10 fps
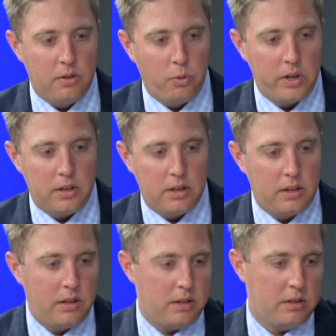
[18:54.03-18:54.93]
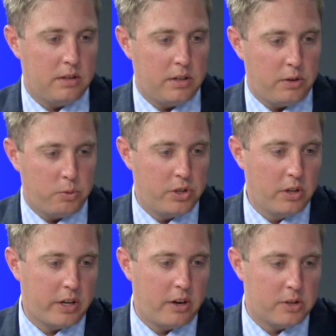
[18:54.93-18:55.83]
We, would you
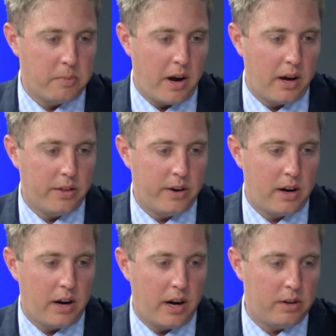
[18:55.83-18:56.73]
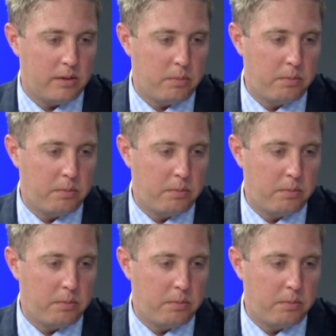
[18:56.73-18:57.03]
look at her smile there? How it